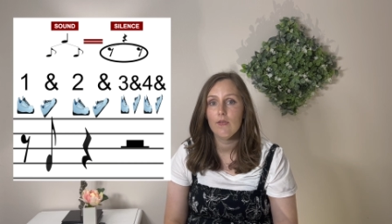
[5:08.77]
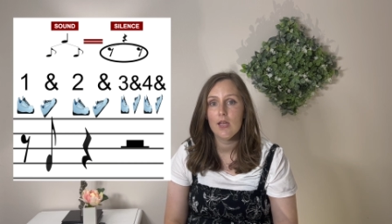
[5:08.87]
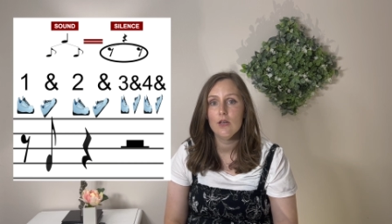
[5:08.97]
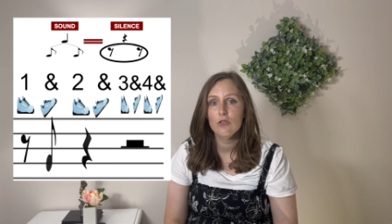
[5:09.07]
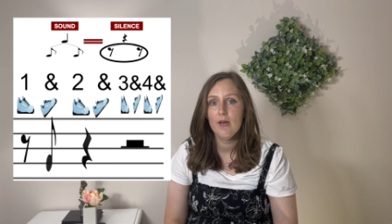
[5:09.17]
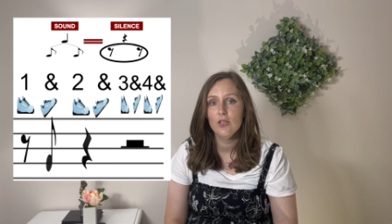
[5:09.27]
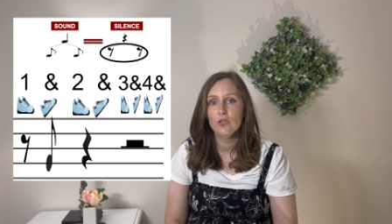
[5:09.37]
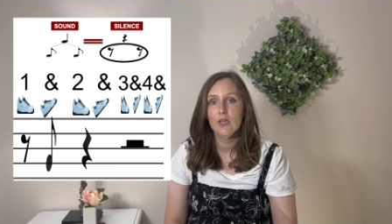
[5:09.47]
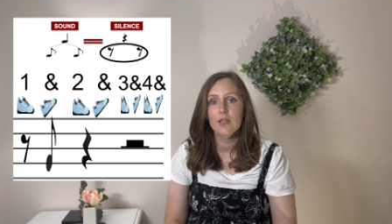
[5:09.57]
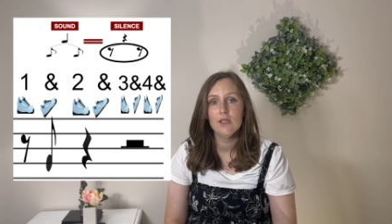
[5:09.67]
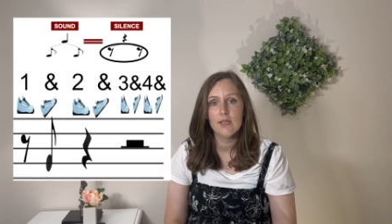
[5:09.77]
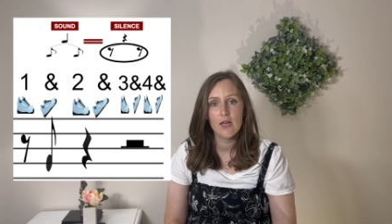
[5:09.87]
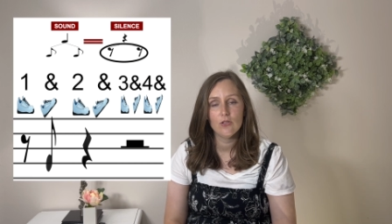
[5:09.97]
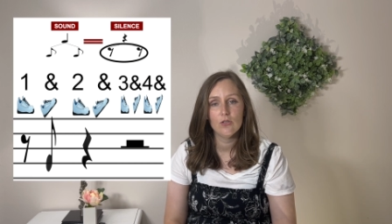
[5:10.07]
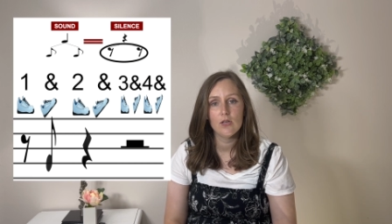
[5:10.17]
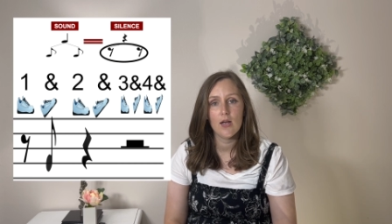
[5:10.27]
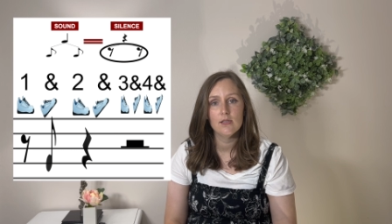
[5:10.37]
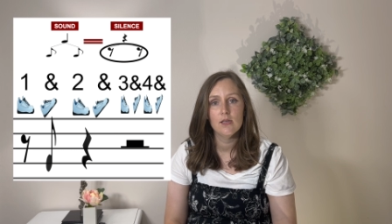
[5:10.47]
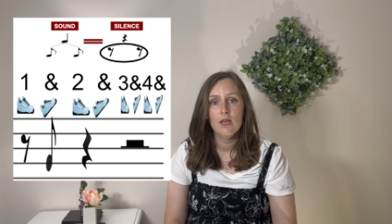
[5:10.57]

each measure in this exercise.